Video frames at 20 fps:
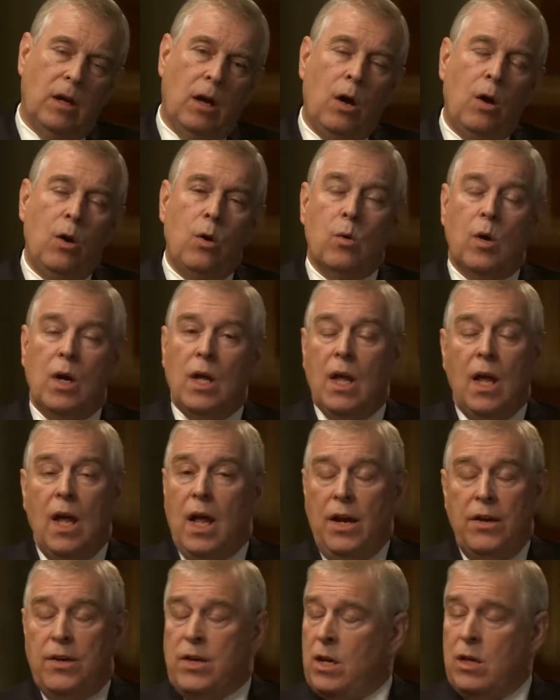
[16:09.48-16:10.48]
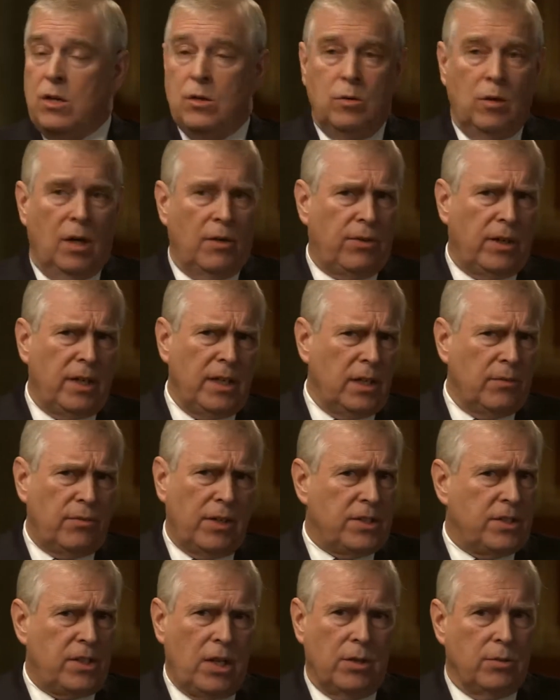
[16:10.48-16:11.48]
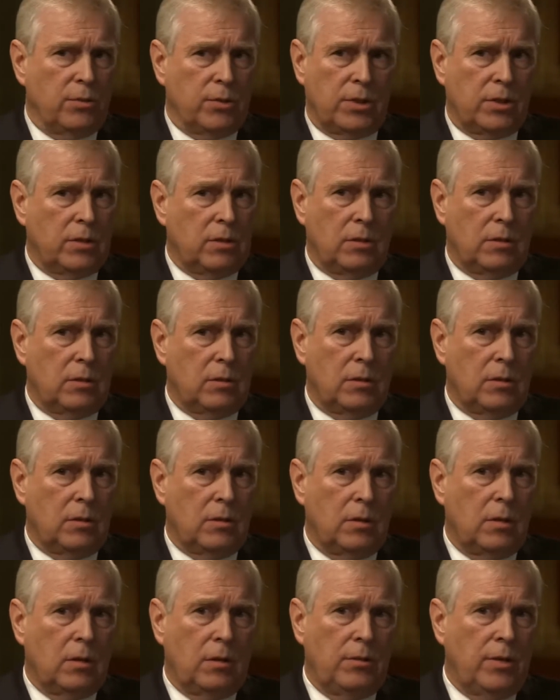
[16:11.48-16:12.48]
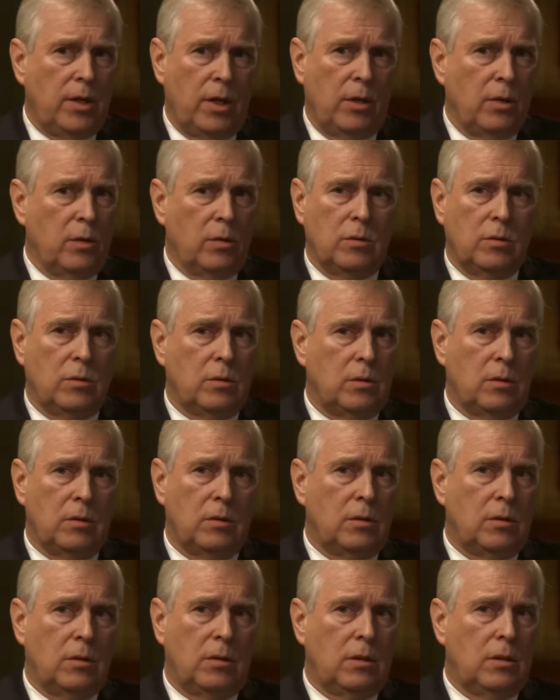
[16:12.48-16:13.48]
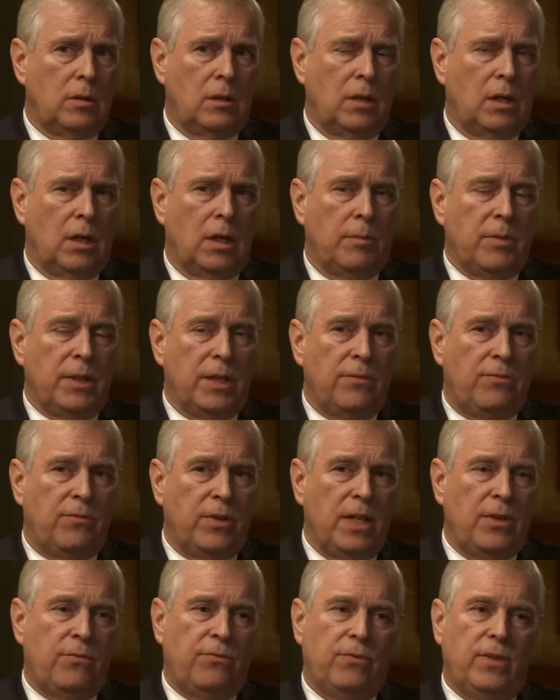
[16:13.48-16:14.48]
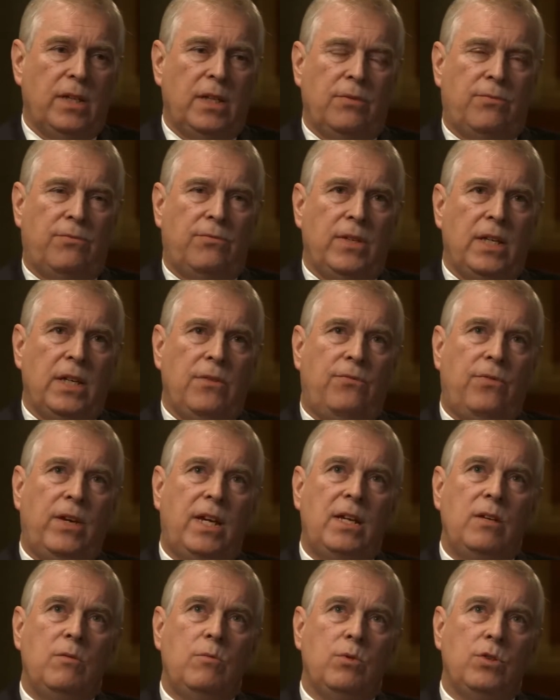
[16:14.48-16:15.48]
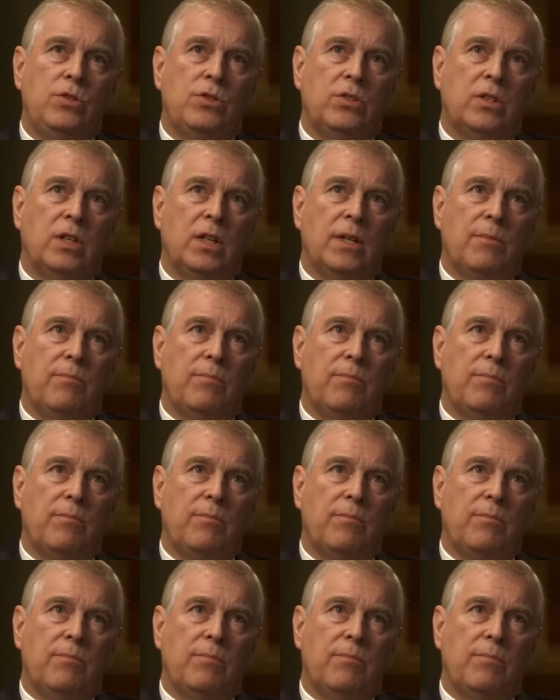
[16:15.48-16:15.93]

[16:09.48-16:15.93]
Oh, no. Funny enough, I don't. No. I mean, if he was